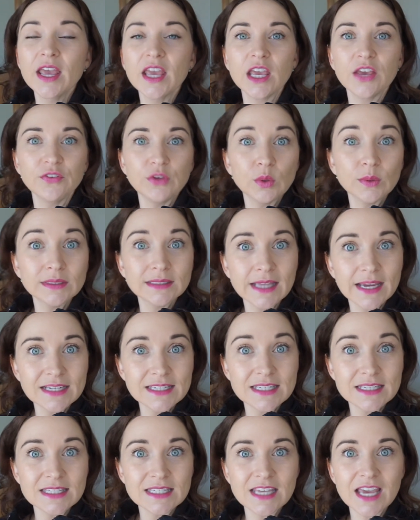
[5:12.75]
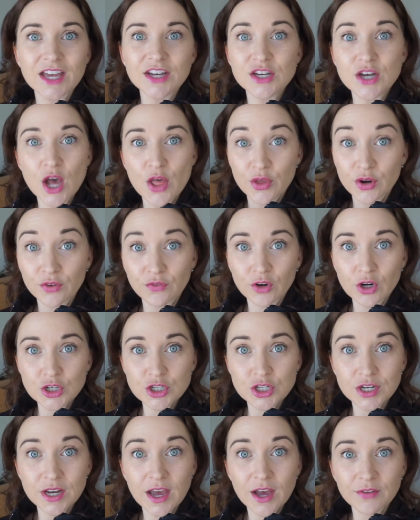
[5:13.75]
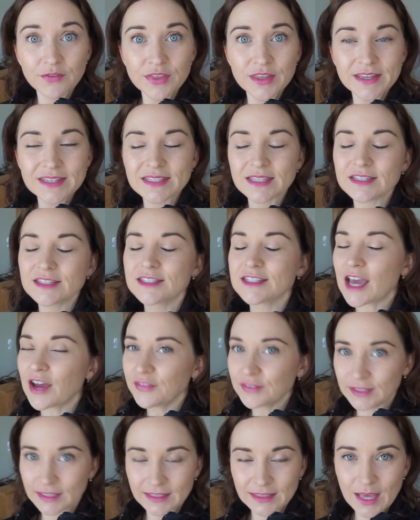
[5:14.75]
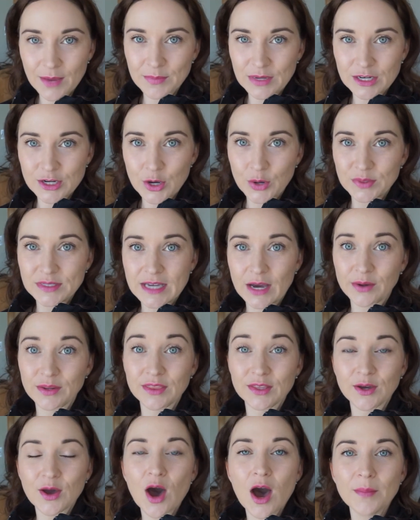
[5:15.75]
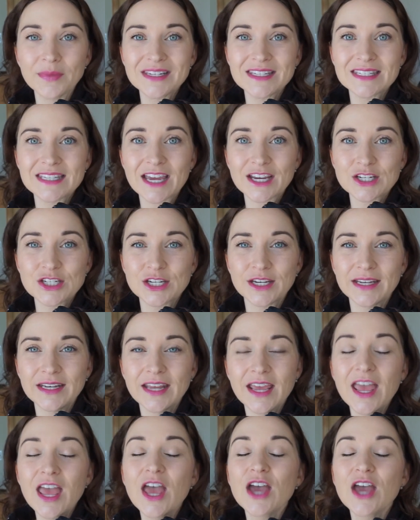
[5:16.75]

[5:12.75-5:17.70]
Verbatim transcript: If you would like to see another version of this, definitely let me know down in the comment section.